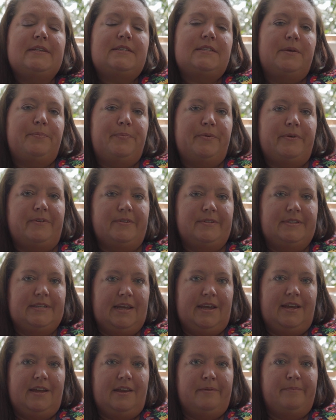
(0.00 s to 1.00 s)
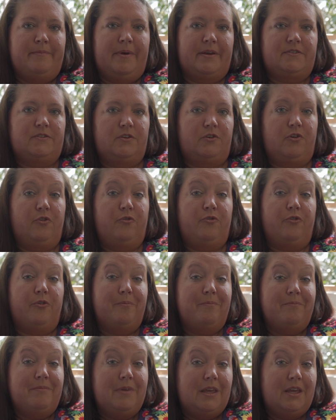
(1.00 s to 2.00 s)
typical day in Mexico for
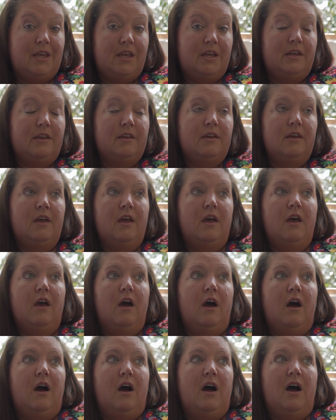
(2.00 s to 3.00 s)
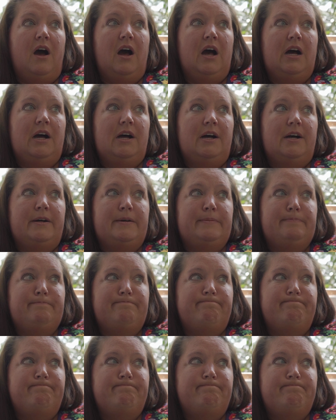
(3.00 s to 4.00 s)
me,
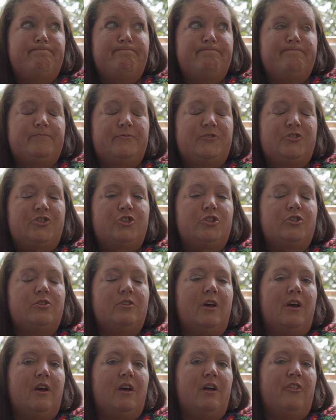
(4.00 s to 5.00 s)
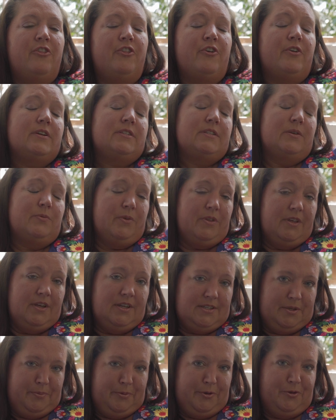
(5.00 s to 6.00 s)
there isn't really a
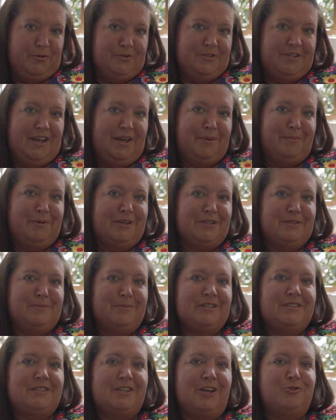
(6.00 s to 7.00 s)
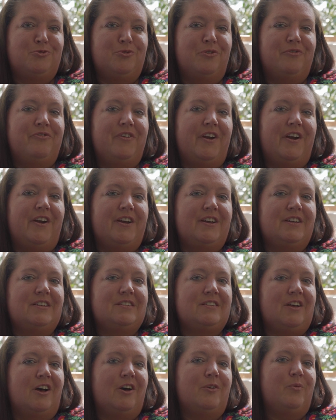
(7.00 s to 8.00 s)
typical day because my schedule varies
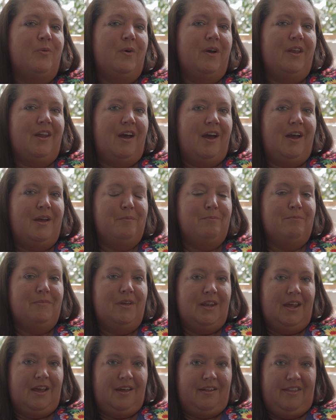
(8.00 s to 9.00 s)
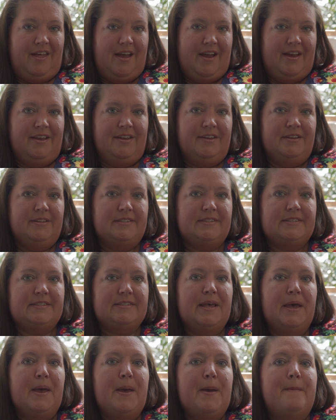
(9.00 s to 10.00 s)
on when I'm meeting clients.
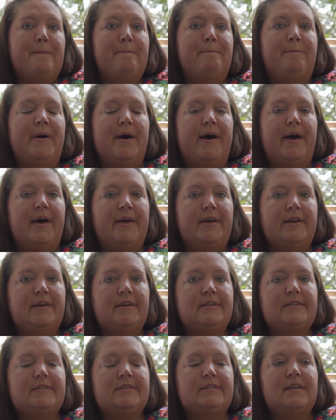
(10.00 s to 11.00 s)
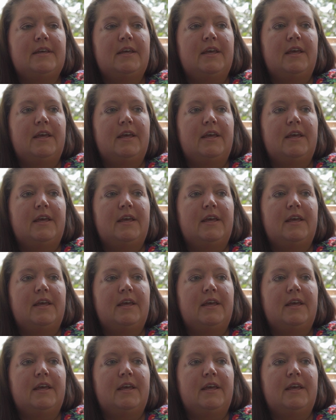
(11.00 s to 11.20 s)
But